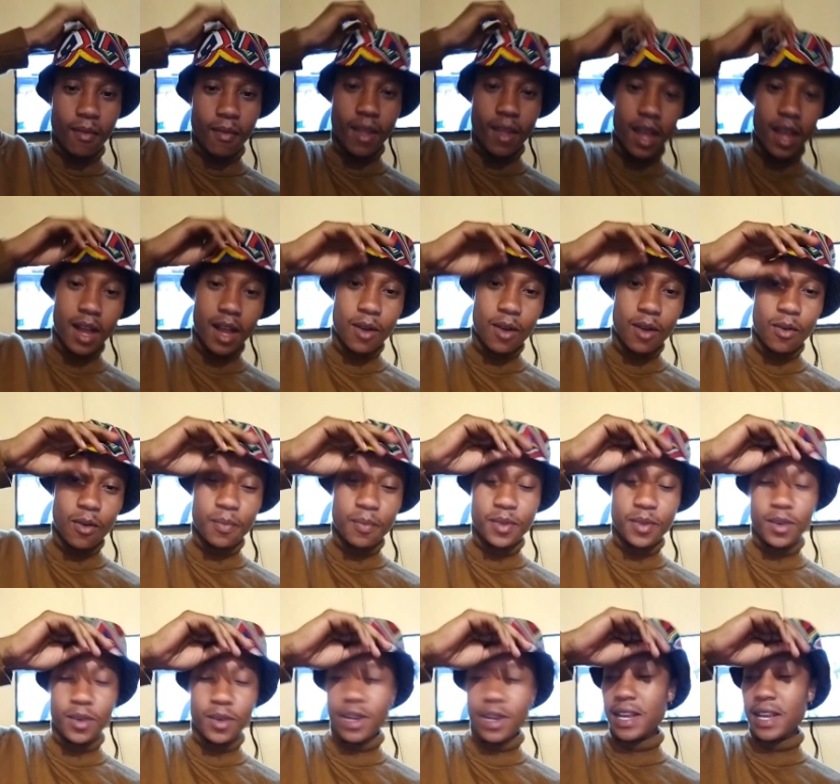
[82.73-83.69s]
I hope
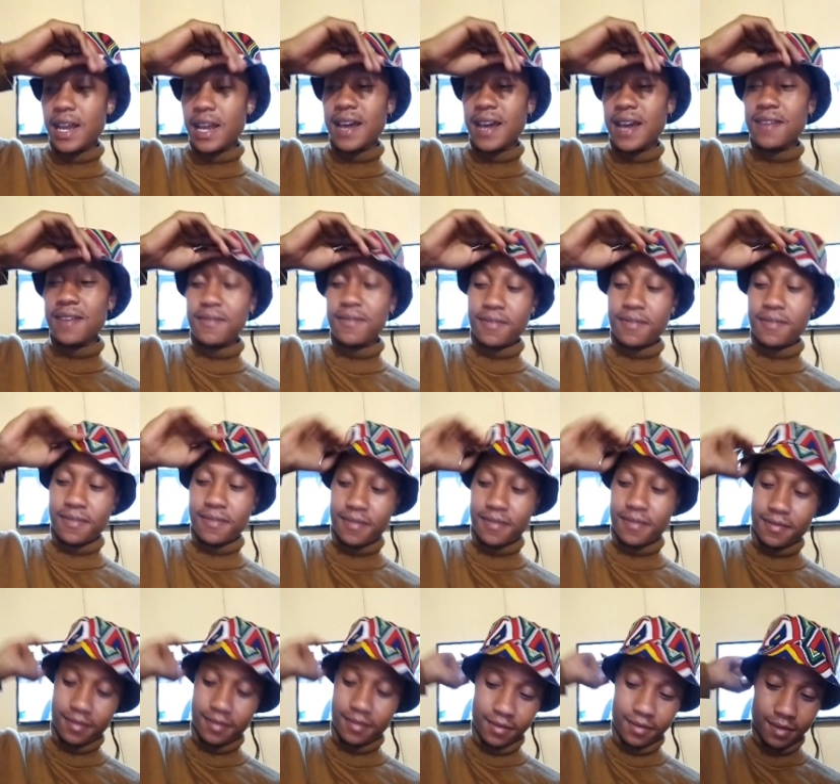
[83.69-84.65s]
you are live.
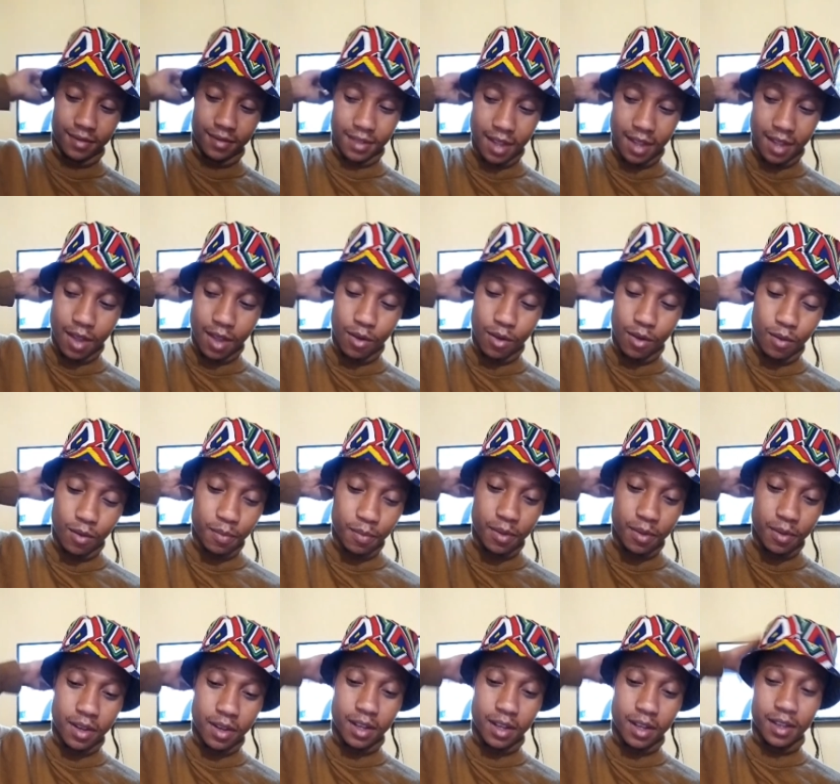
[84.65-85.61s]
I hope
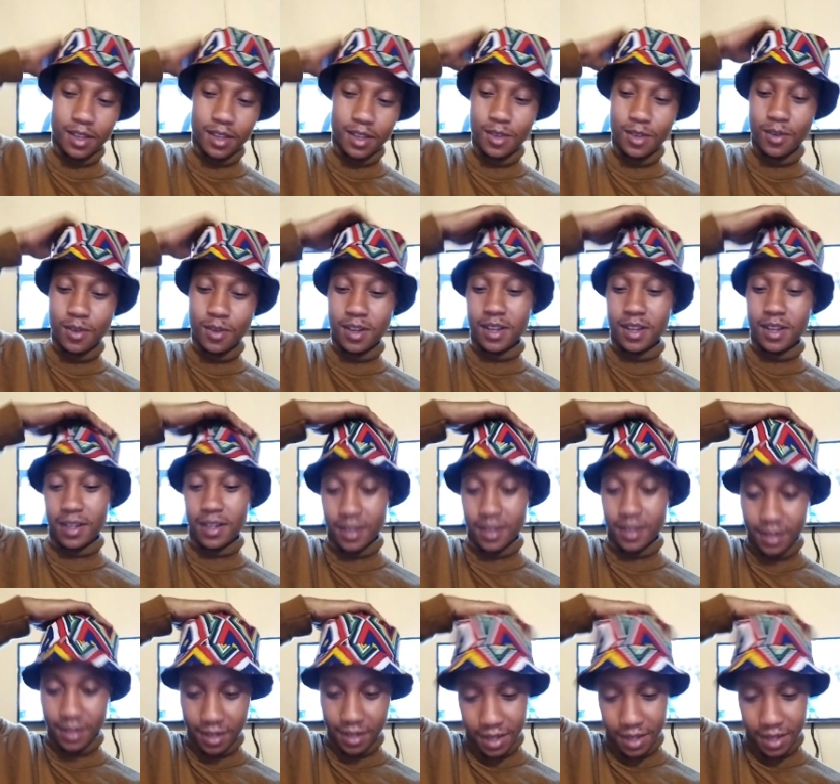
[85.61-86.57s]
you are
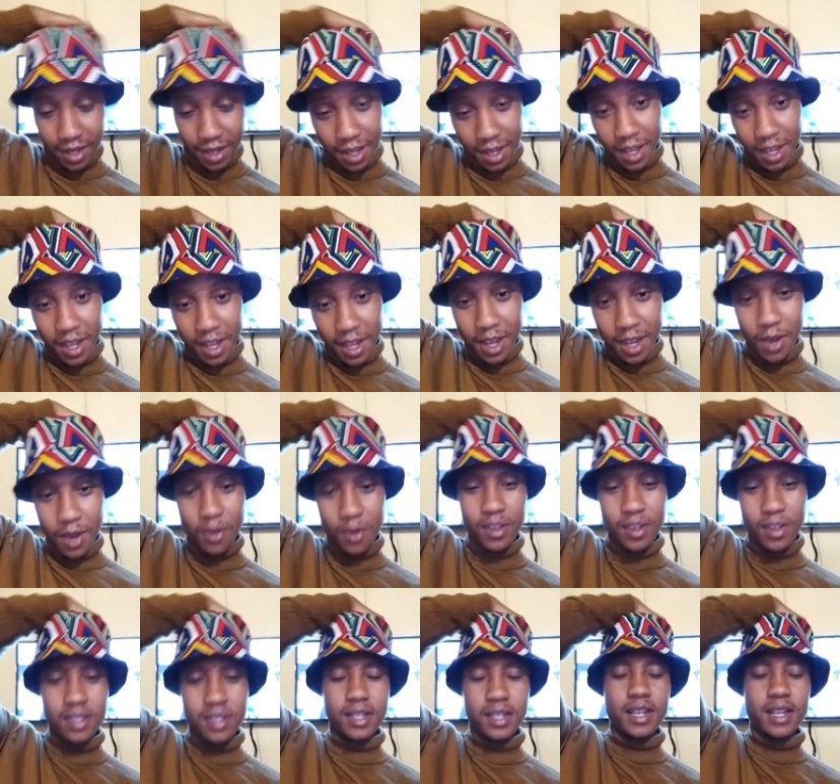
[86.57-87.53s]

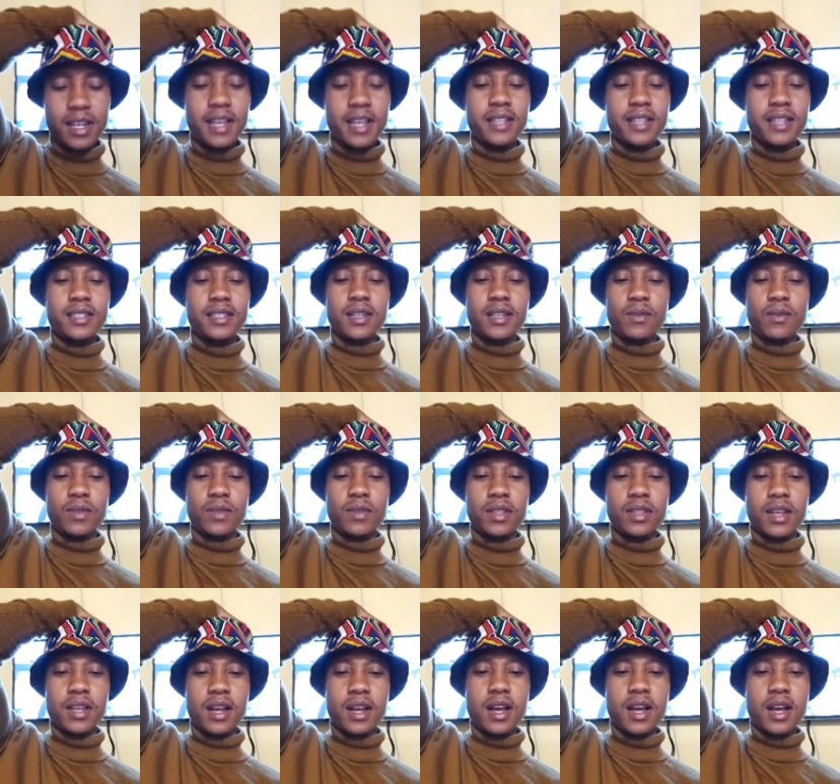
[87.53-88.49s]
resonating with
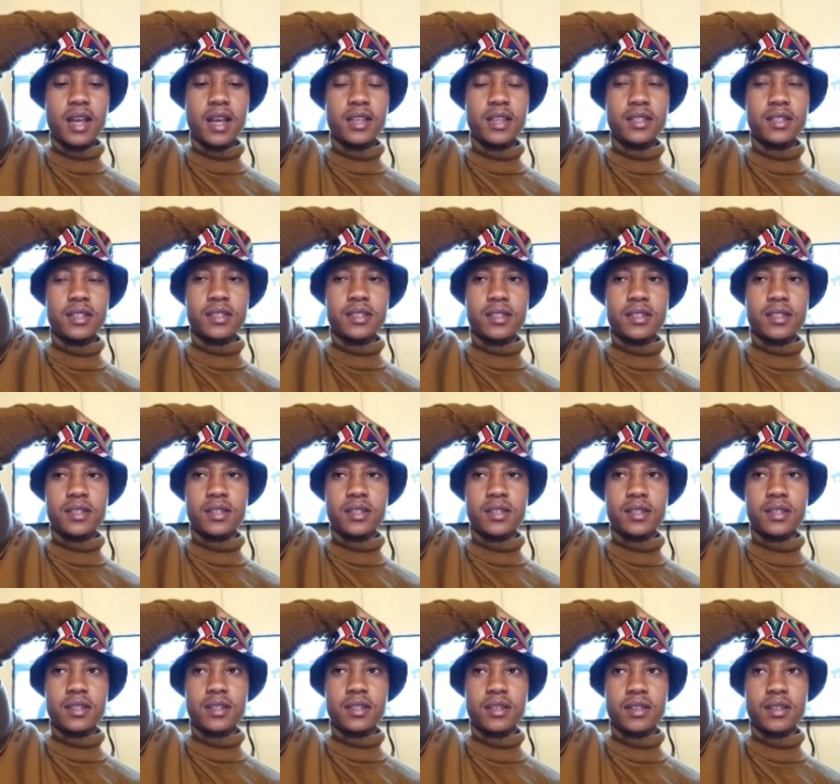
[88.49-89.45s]
the highest
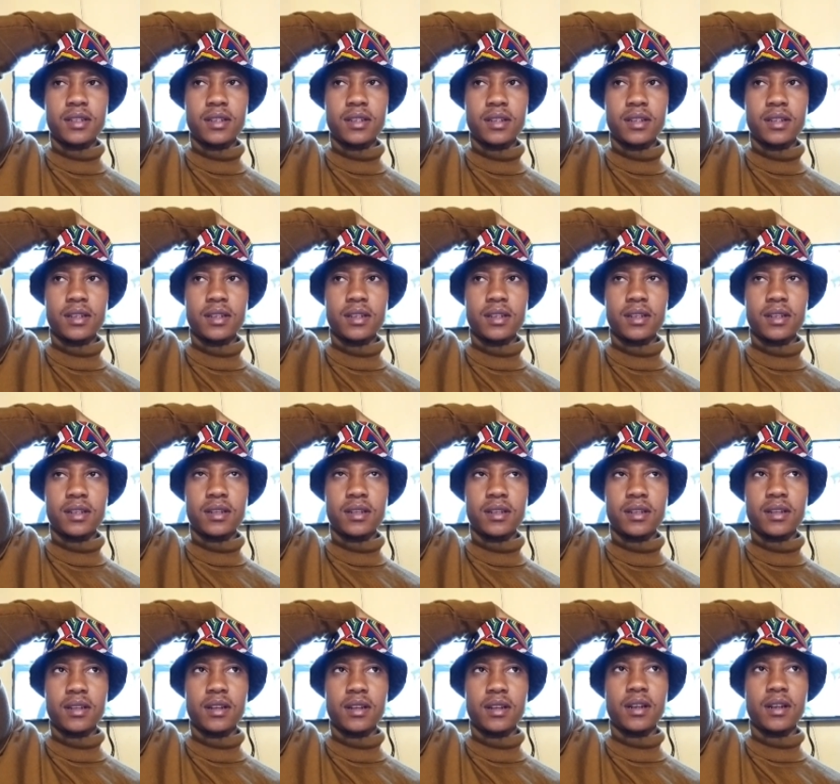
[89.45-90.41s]

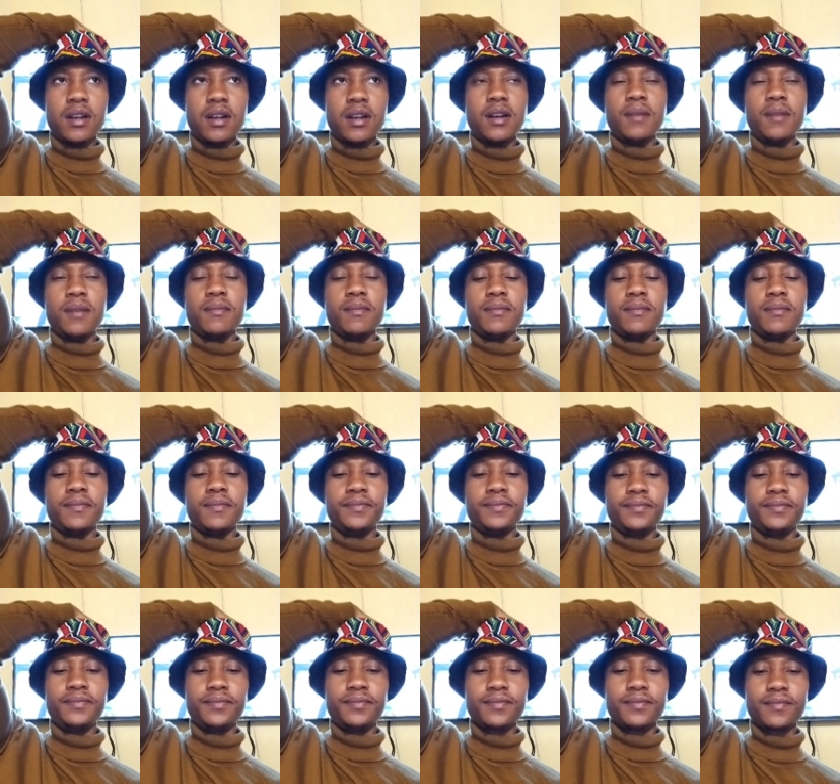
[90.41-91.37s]
um,
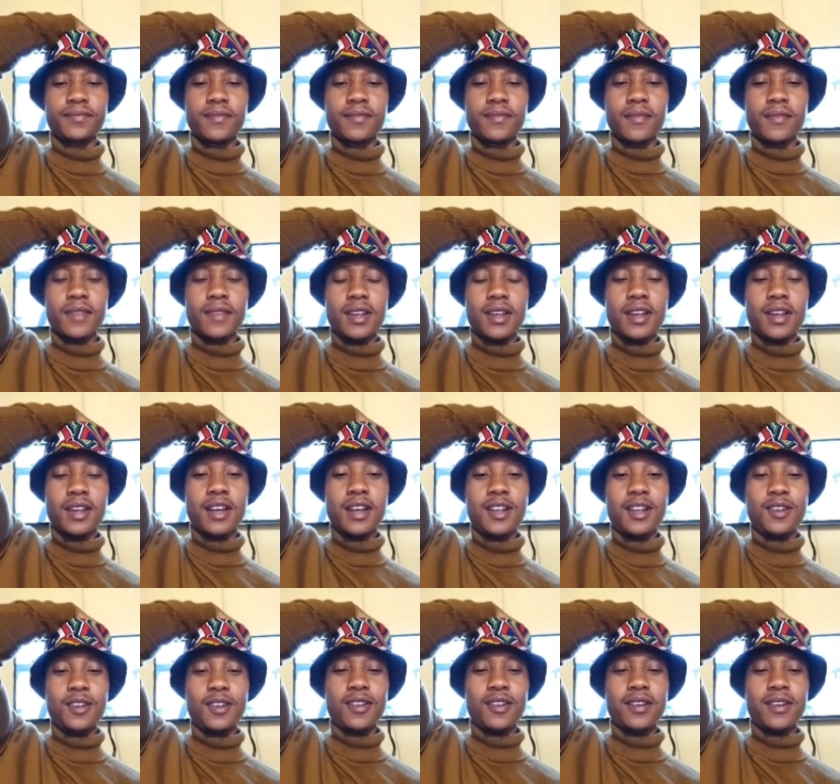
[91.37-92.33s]

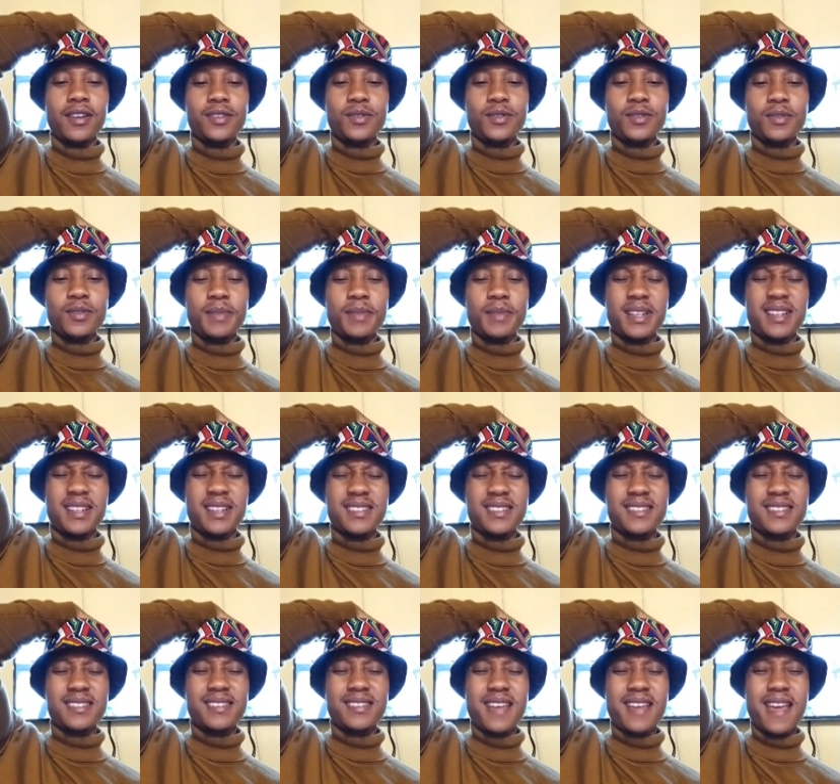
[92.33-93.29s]
knowledge, wisdom, and
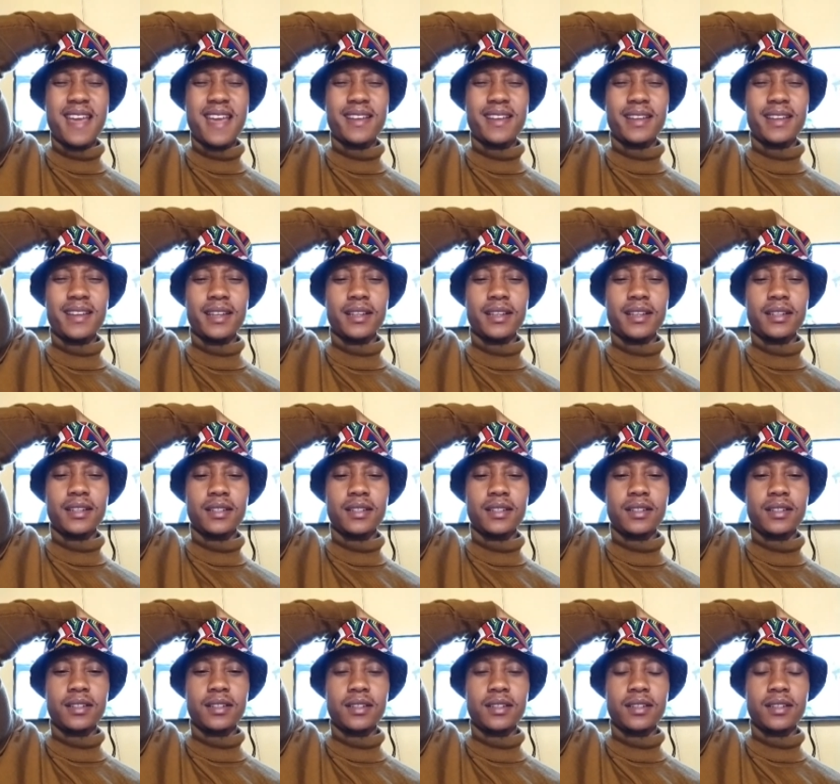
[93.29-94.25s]
understanding.
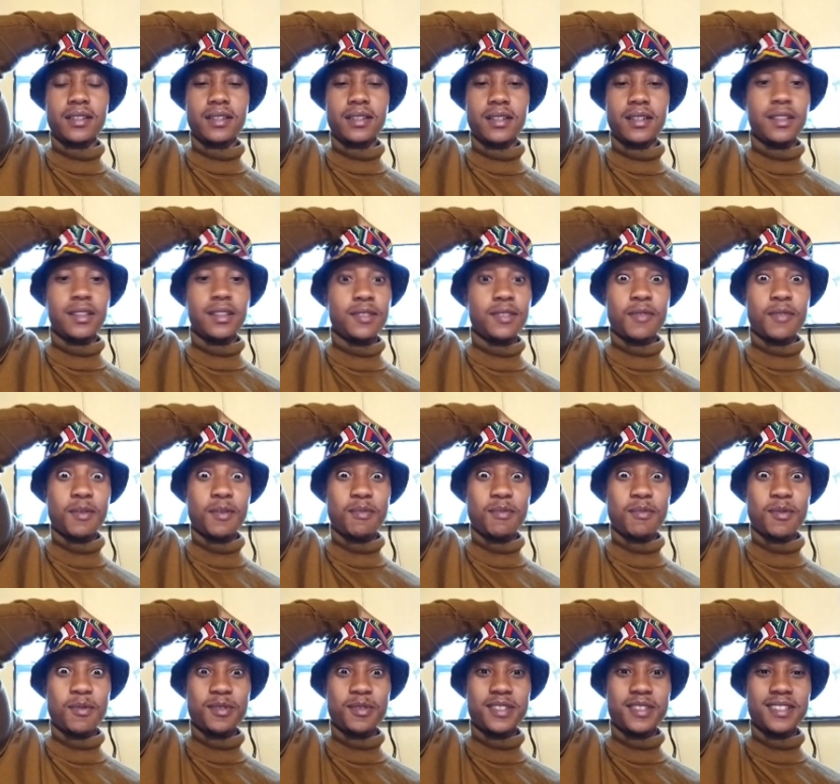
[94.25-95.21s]
It's very
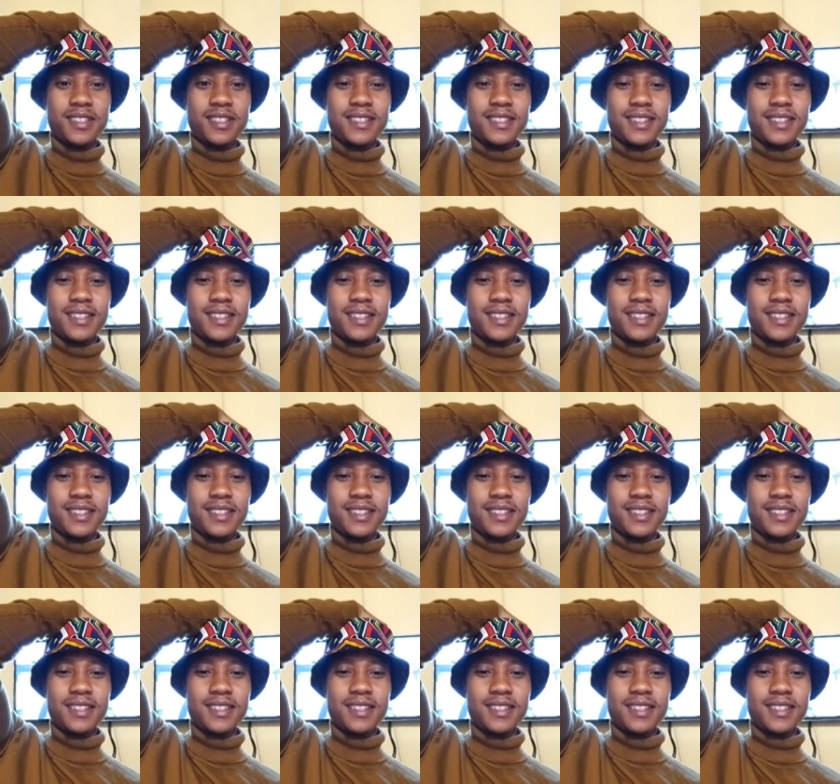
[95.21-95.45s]
important.